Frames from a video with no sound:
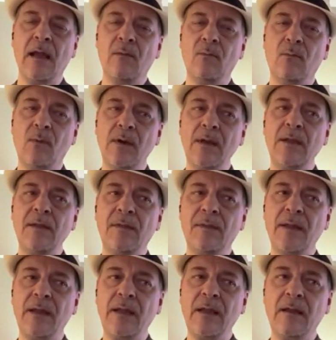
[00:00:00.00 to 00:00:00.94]
what do you
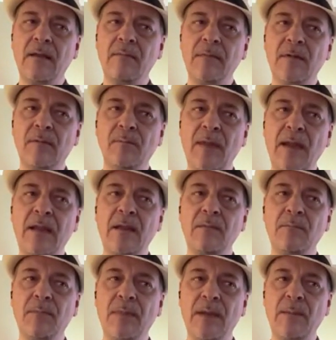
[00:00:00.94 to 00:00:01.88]
think is
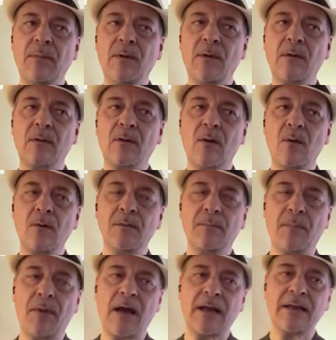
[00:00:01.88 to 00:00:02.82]
making people go to
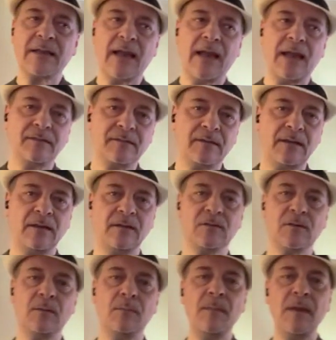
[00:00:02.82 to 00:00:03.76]
podcasting?
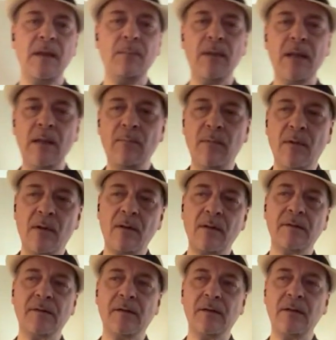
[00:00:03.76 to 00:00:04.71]
To meet
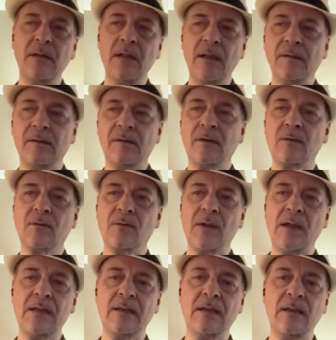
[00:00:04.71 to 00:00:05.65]
people? Is it
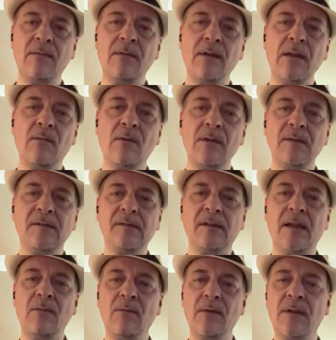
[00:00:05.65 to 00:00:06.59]
creativity, what you
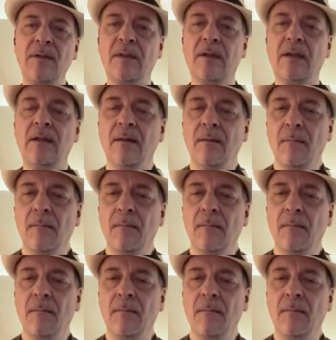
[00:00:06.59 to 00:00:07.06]
said? What do you think?